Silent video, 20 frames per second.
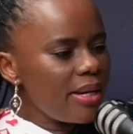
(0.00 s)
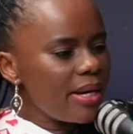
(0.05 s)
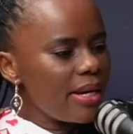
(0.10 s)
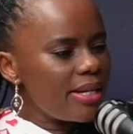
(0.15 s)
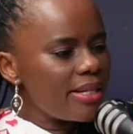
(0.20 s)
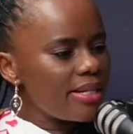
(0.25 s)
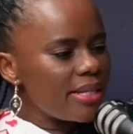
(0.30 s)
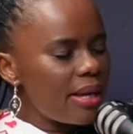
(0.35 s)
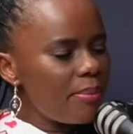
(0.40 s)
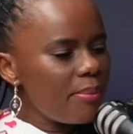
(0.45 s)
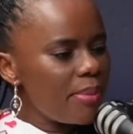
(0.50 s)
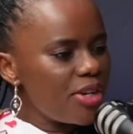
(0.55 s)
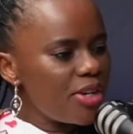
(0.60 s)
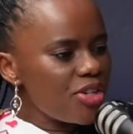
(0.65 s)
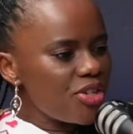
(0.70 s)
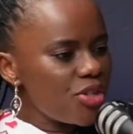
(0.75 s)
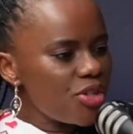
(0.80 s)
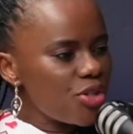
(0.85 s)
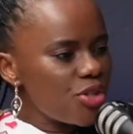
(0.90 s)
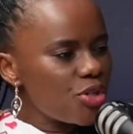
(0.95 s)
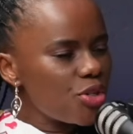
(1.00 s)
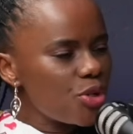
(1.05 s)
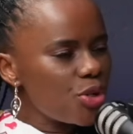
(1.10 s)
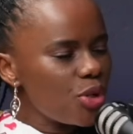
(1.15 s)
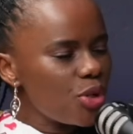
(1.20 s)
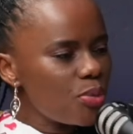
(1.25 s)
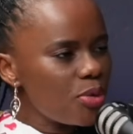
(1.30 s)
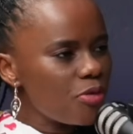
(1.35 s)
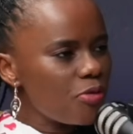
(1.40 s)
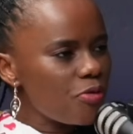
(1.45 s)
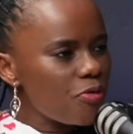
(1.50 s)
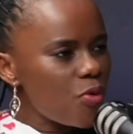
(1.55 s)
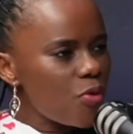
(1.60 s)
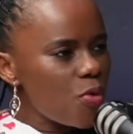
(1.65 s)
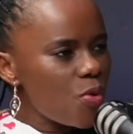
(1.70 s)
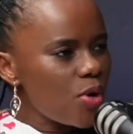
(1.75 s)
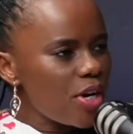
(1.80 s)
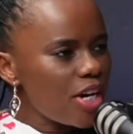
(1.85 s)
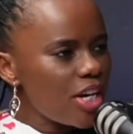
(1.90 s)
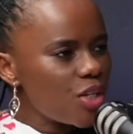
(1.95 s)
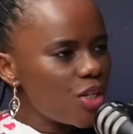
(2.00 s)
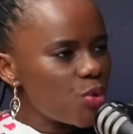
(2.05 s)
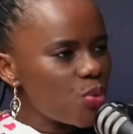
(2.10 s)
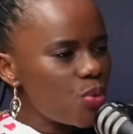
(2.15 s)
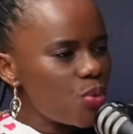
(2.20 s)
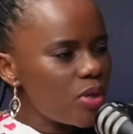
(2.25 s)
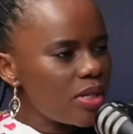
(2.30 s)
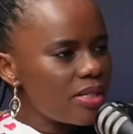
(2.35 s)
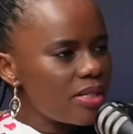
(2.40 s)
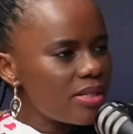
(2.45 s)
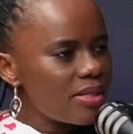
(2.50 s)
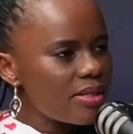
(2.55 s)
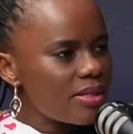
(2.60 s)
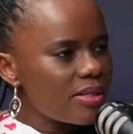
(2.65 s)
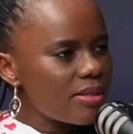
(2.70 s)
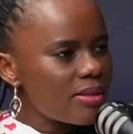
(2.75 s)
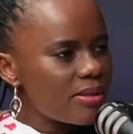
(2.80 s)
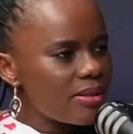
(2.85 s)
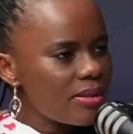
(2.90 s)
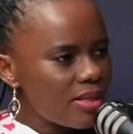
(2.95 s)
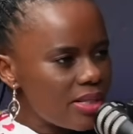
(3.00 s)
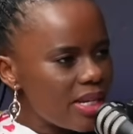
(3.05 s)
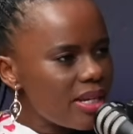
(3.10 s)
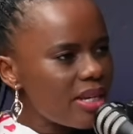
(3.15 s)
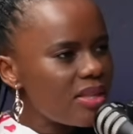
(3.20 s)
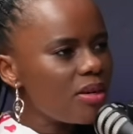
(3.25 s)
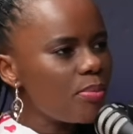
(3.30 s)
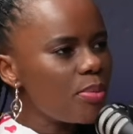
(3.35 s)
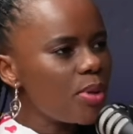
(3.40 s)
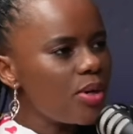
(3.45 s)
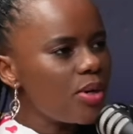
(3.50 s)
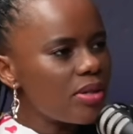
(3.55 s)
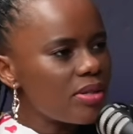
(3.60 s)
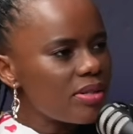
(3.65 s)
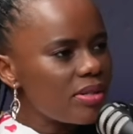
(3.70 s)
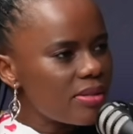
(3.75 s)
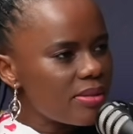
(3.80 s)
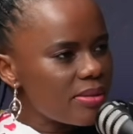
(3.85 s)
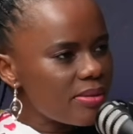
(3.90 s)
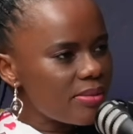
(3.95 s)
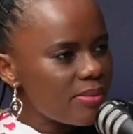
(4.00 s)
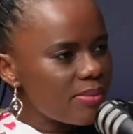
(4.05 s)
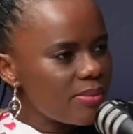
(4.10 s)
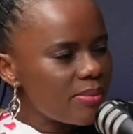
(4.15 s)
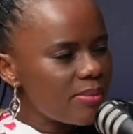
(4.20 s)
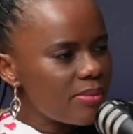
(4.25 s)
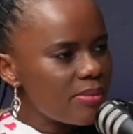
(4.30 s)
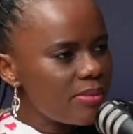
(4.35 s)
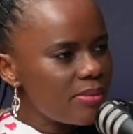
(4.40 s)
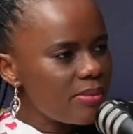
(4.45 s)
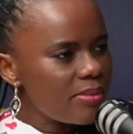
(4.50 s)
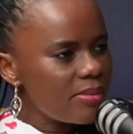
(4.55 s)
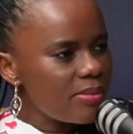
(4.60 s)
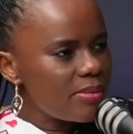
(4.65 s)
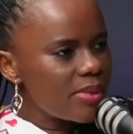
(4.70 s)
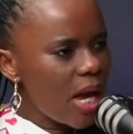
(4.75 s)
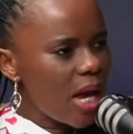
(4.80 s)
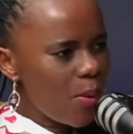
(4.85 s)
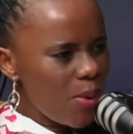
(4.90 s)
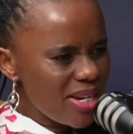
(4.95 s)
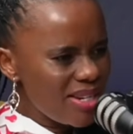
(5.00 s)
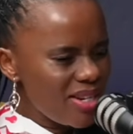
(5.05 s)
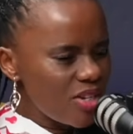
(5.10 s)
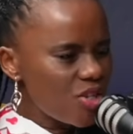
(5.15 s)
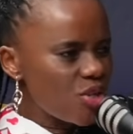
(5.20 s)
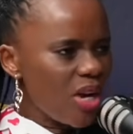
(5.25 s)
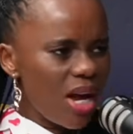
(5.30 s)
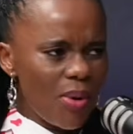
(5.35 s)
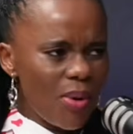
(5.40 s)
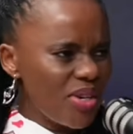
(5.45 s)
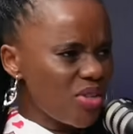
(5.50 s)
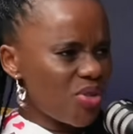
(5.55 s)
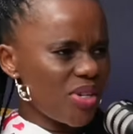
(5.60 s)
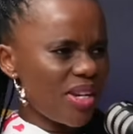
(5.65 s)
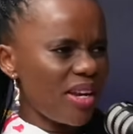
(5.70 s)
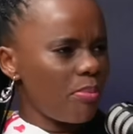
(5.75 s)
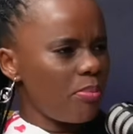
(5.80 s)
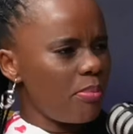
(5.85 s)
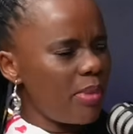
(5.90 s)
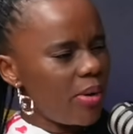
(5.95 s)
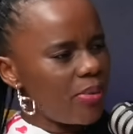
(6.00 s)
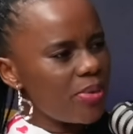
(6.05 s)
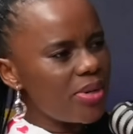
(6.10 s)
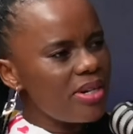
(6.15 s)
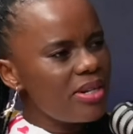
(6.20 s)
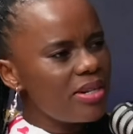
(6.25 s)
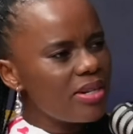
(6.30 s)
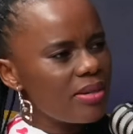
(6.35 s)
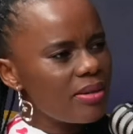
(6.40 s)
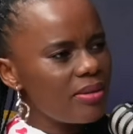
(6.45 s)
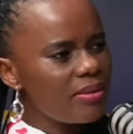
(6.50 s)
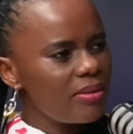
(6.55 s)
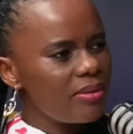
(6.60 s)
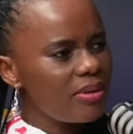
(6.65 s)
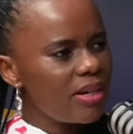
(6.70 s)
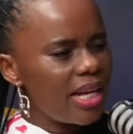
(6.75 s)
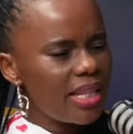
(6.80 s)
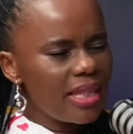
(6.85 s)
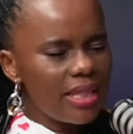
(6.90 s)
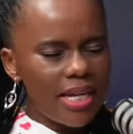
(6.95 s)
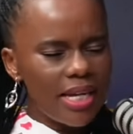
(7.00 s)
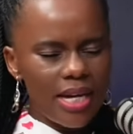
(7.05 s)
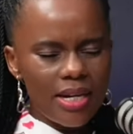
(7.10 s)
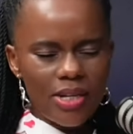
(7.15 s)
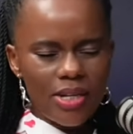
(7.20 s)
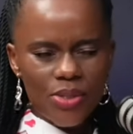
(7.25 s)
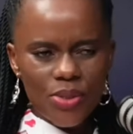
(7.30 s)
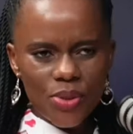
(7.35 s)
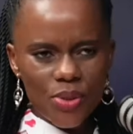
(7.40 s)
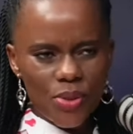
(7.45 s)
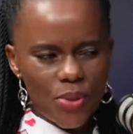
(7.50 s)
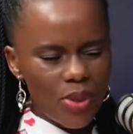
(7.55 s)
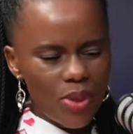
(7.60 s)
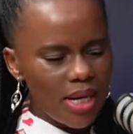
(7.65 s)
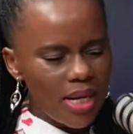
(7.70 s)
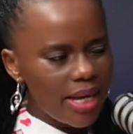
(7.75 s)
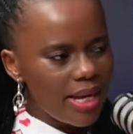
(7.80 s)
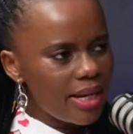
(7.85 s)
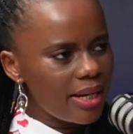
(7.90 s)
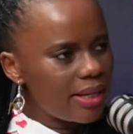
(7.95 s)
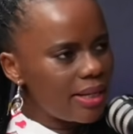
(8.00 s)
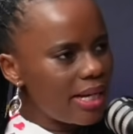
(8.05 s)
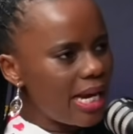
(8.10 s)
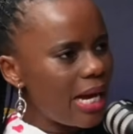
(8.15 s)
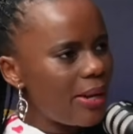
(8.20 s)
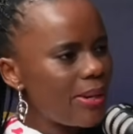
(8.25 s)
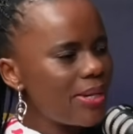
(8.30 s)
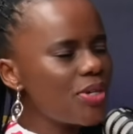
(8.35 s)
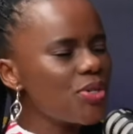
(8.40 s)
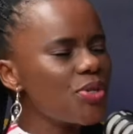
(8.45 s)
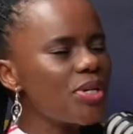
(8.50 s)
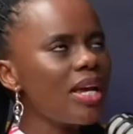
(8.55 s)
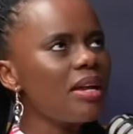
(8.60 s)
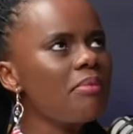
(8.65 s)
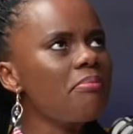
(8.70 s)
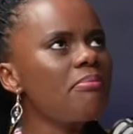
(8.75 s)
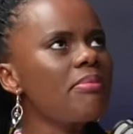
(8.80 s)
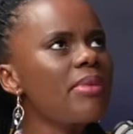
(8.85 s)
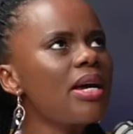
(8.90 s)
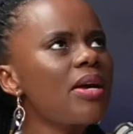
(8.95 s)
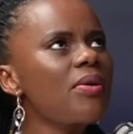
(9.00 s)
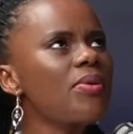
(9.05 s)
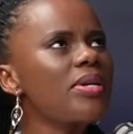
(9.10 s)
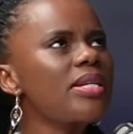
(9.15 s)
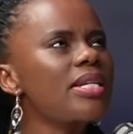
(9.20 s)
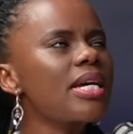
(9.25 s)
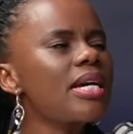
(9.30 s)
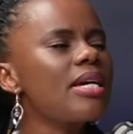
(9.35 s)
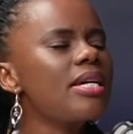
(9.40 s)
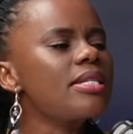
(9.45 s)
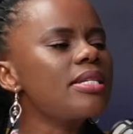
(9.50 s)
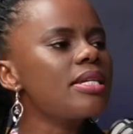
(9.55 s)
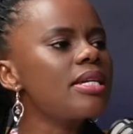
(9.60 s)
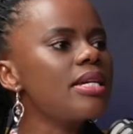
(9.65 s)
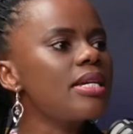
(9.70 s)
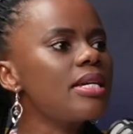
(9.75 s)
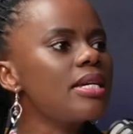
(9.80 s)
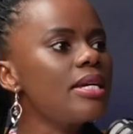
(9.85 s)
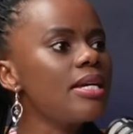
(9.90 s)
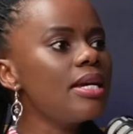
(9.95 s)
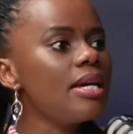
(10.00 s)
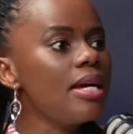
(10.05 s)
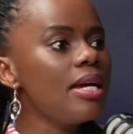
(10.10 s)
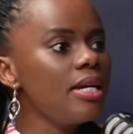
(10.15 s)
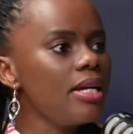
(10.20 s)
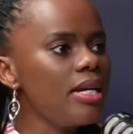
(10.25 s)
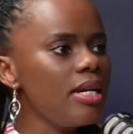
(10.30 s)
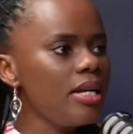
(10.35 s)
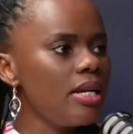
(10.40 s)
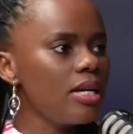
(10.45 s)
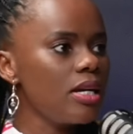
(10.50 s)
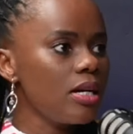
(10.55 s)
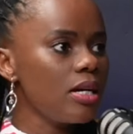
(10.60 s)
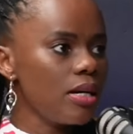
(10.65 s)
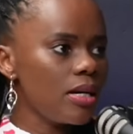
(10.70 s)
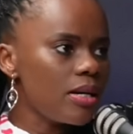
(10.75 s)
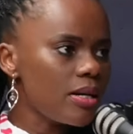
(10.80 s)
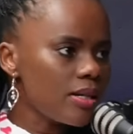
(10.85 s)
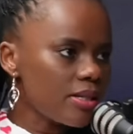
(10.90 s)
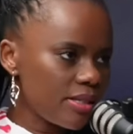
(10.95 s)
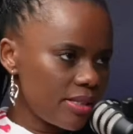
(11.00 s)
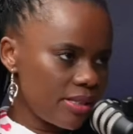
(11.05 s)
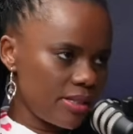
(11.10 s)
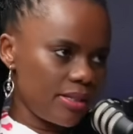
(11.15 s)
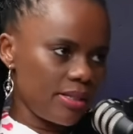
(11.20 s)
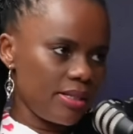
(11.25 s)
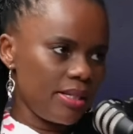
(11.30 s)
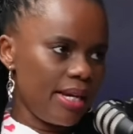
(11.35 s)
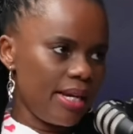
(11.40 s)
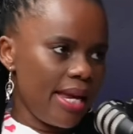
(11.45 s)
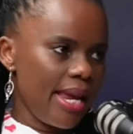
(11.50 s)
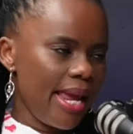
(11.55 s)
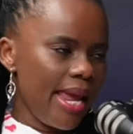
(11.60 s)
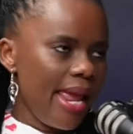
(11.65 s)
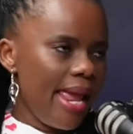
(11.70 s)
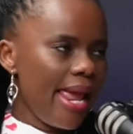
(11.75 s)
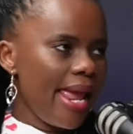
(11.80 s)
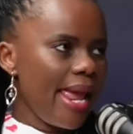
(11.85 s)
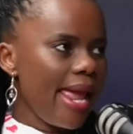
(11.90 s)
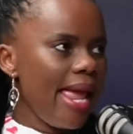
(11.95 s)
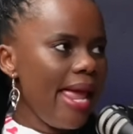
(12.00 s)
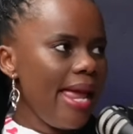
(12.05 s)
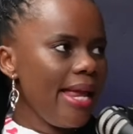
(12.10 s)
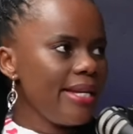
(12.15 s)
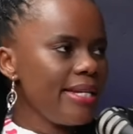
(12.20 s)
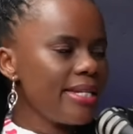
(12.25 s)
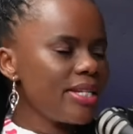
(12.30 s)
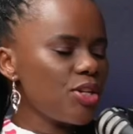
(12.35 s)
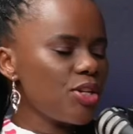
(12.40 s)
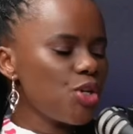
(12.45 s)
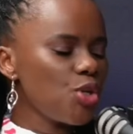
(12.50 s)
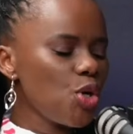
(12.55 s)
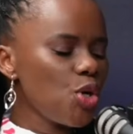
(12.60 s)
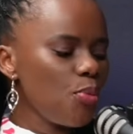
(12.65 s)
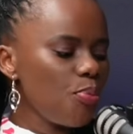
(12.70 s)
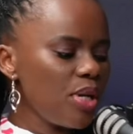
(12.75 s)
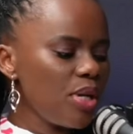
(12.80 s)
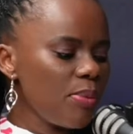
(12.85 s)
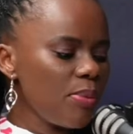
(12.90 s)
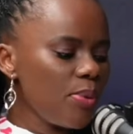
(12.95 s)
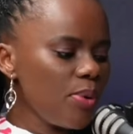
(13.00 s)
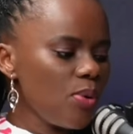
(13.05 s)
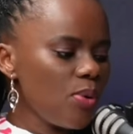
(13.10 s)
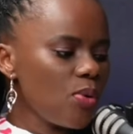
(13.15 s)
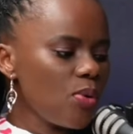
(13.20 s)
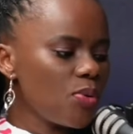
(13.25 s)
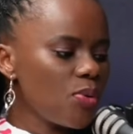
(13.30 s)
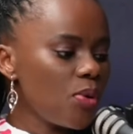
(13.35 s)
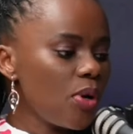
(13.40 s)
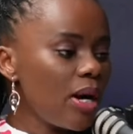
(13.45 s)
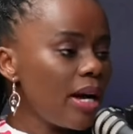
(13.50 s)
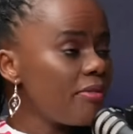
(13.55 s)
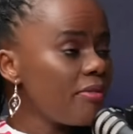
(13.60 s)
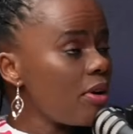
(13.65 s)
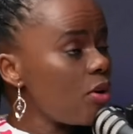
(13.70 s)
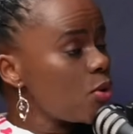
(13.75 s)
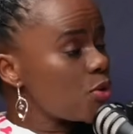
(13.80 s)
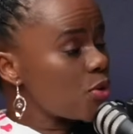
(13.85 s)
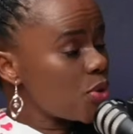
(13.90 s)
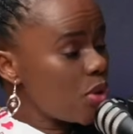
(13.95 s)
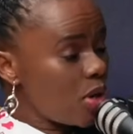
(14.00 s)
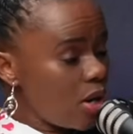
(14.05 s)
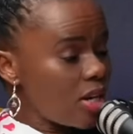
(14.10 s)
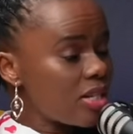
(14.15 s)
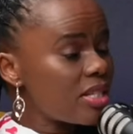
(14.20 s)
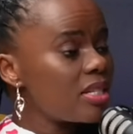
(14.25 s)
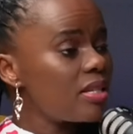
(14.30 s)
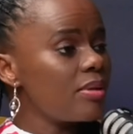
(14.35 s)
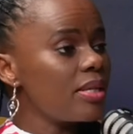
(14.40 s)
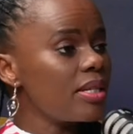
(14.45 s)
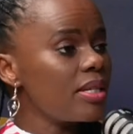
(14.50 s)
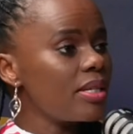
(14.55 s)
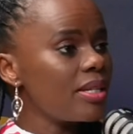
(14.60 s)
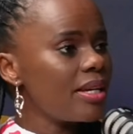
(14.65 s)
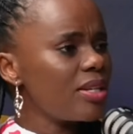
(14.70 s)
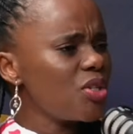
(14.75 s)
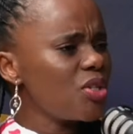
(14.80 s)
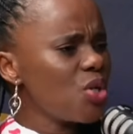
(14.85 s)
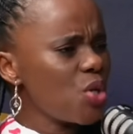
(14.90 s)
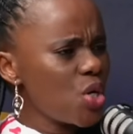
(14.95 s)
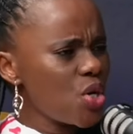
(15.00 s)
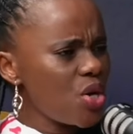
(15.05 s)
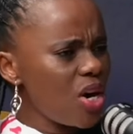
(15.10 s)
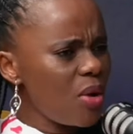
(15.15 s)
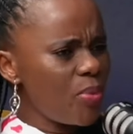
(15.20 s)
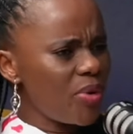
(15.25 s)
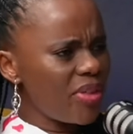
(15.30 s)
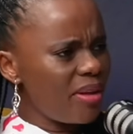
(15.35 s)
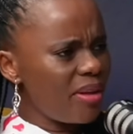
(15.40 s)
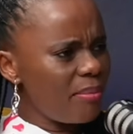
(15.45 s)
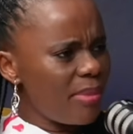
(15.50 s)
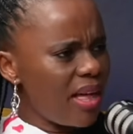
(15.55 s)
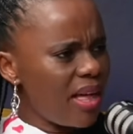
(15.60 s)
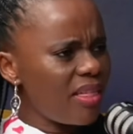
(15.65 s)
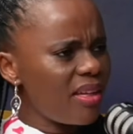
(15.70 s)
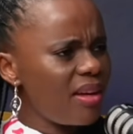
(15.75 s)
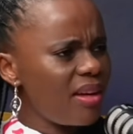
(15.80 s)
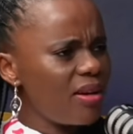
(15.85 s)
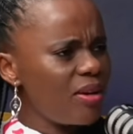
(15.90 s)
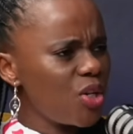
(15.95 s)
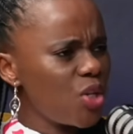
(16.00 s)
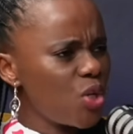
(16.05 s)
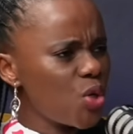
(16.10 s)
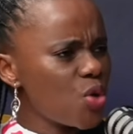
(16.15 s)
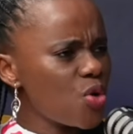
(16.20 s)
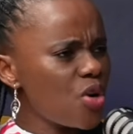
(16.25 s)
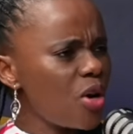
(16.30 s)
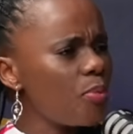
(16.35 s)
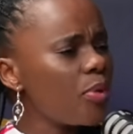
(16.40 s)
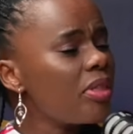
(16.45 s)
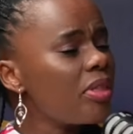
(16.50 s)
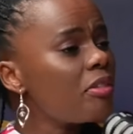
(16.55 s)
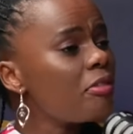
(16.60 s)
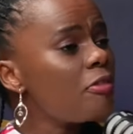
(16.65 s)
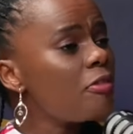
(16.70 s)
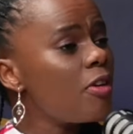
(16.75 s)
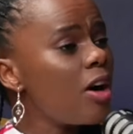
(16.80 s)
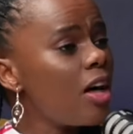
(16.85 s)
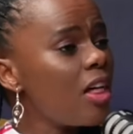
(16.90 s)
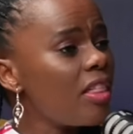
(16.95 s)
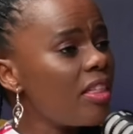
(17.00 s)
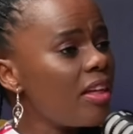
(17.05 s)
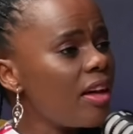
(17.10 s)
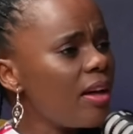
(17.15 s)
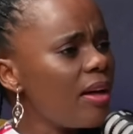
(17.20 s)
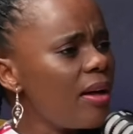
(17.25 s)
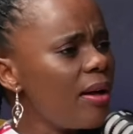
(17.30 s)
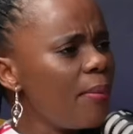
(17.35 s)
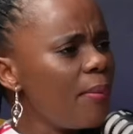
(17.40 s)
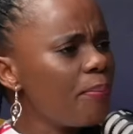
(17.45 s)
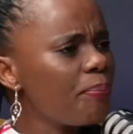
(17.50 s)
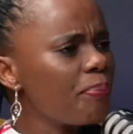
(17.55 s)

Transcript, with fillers: as i mentioned to you before it was taking the box mm. i wanted i wanted to get married yes. and that is no lie i wanted to get married at any cost and you know people have also asked me that you grew up with a mother you grew up with a father